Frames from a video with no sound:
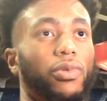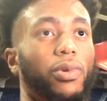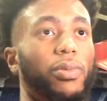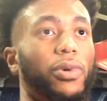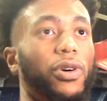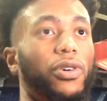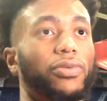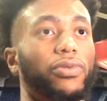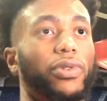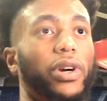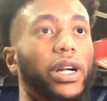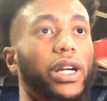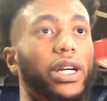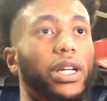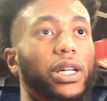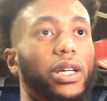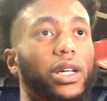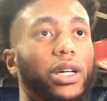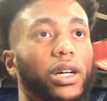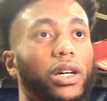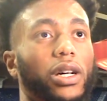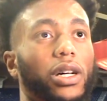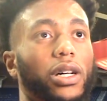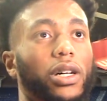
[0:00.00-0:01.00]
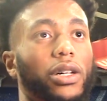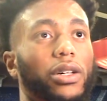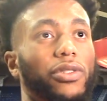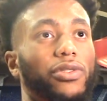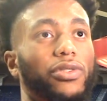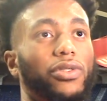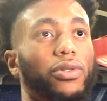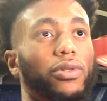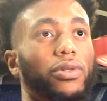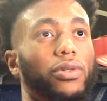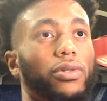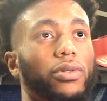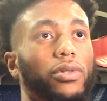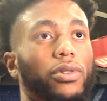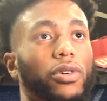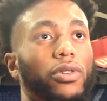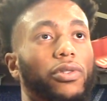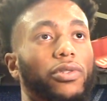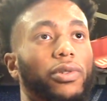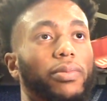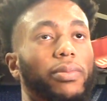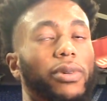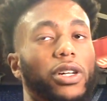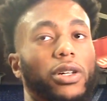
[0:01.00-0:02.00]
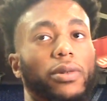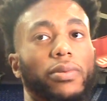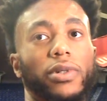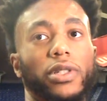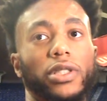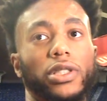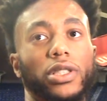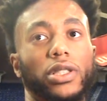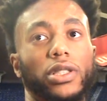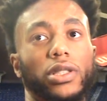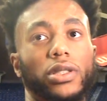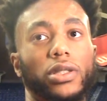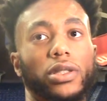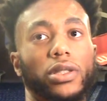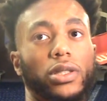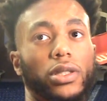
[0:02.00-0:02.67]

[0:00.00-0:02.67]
we're both ready to see who throws bigger punches.